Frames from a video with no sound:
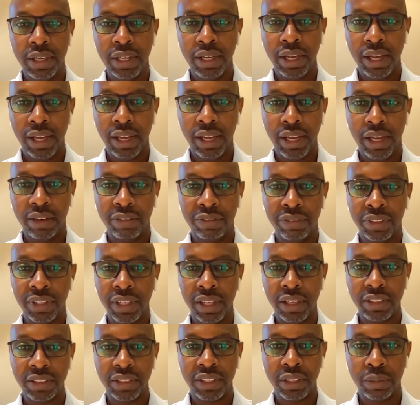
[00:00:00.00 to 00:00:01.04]
And for the
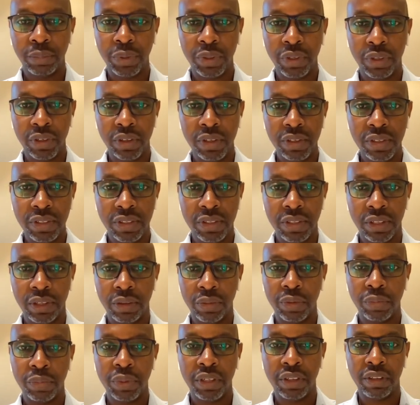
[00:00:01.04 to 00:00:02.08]
last couple of years, uh,
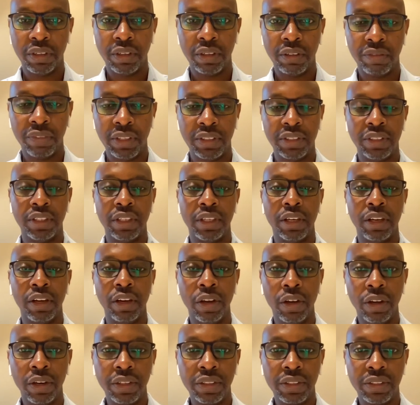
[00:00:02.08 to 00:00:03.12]
we've been investing
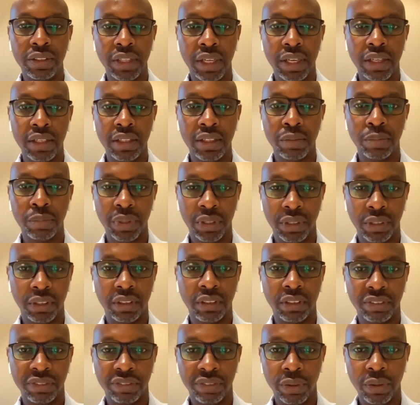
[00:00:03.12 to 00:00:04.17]
early stage,
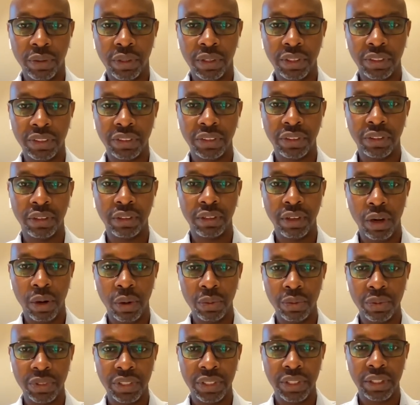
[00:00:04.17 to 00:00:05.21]
particular focus on
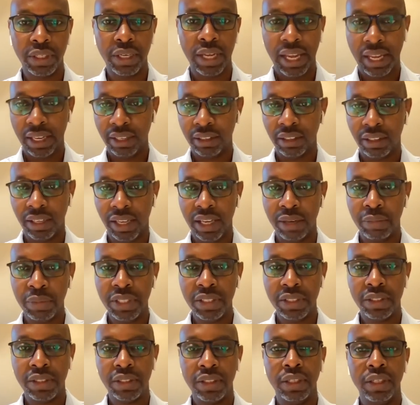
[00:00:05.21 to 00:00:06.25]
ocean and
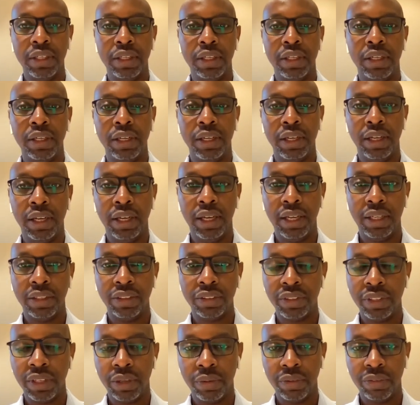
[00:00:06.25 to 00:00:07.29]
climate. Uh, and
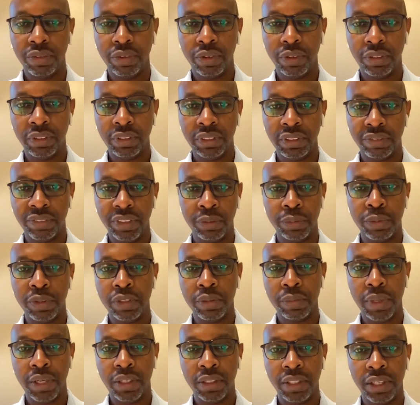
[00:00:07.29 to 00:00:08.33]
today we've got investments
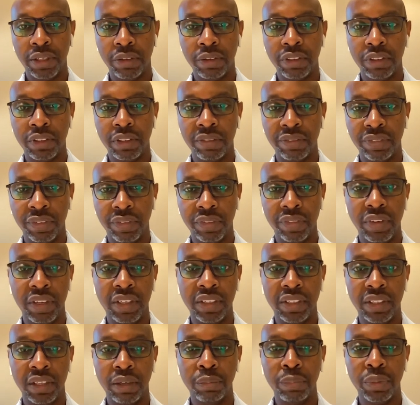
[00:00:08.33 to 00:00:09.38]
about one hundred
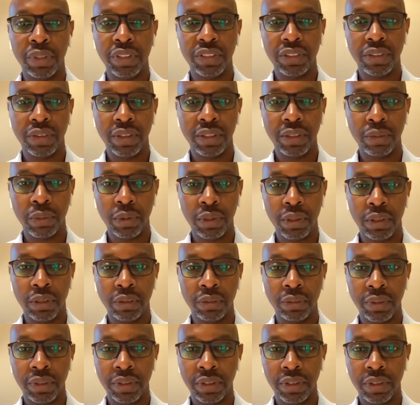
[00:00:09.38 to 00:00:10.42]
fifty-five companies around the world
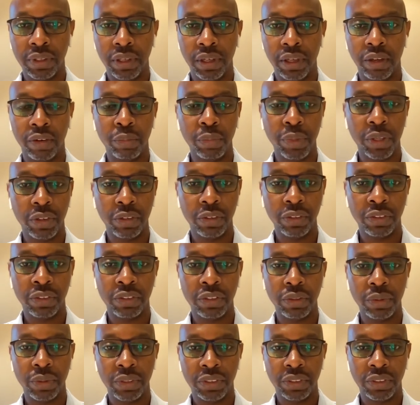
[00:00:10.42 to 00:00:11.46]
with one hundred million
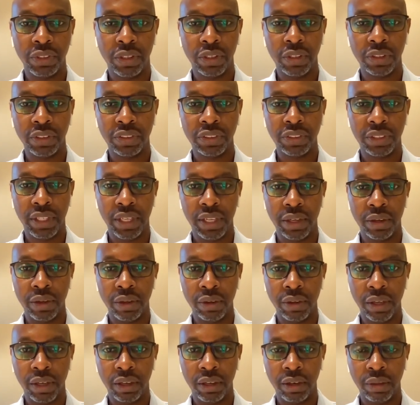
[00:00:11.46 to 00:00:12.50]
U S dollars
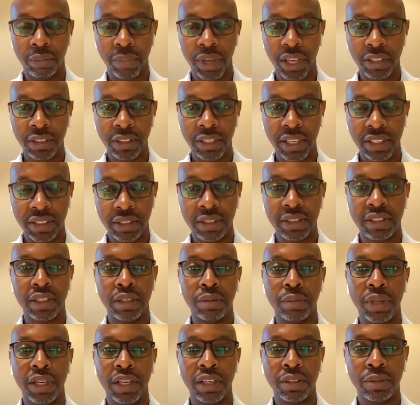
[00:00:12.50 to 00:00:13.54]
under man- assets under
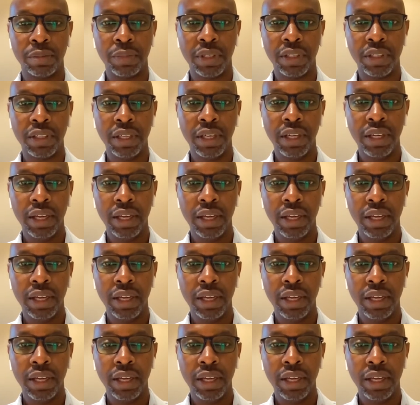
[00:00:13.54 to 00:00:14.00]
management.